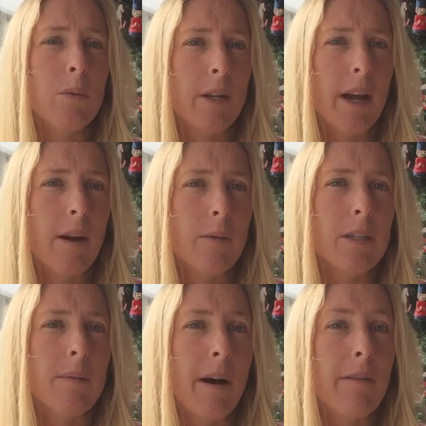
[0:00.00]
when I
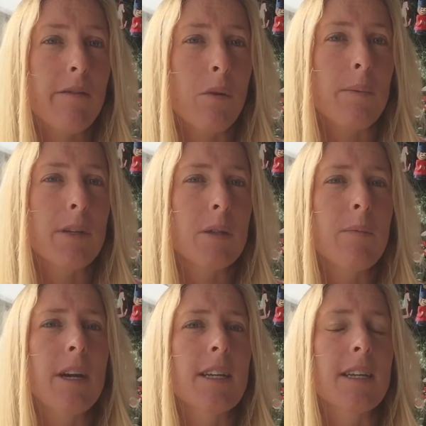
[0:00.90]
was about 4 months
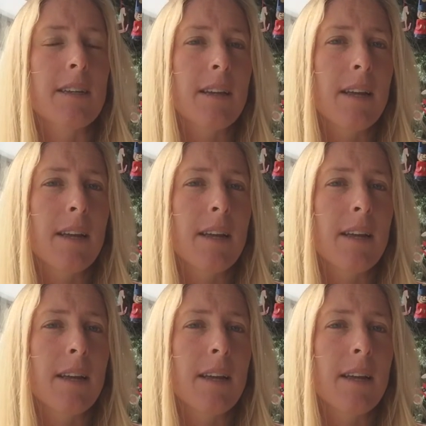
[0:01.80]
pregnant.